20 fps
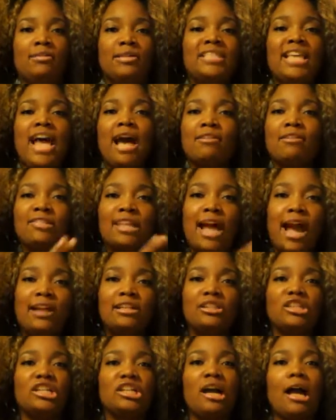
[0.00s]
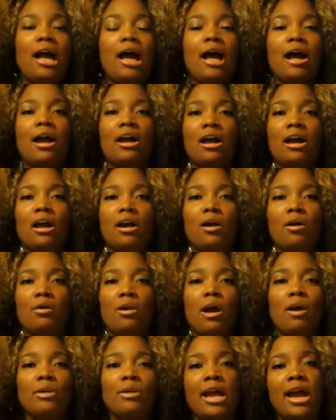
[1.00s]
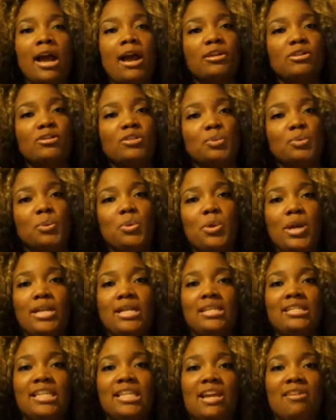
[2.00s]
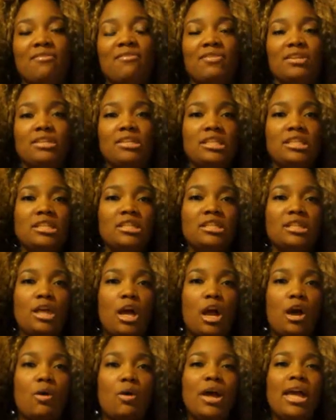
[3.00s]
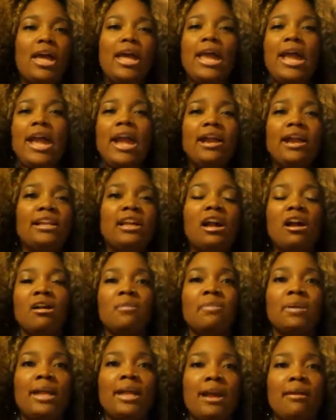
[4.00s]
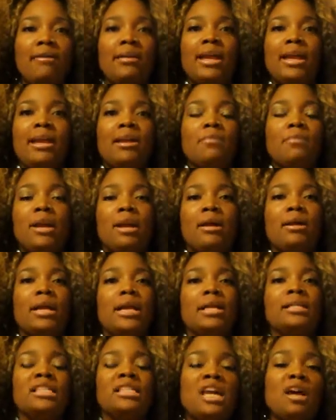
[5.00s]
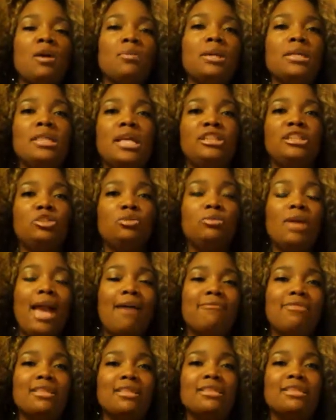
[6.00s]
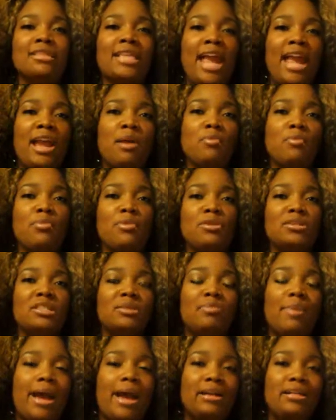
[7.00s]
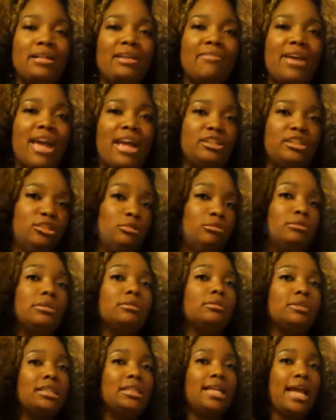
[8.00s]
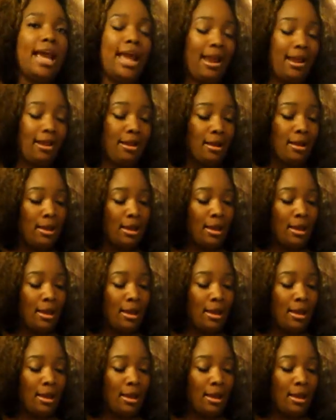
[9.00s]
South side of Chicago, go to Hunters Point in San Francisco, any urban area in America, and tell me that you have the same perspective as you do today.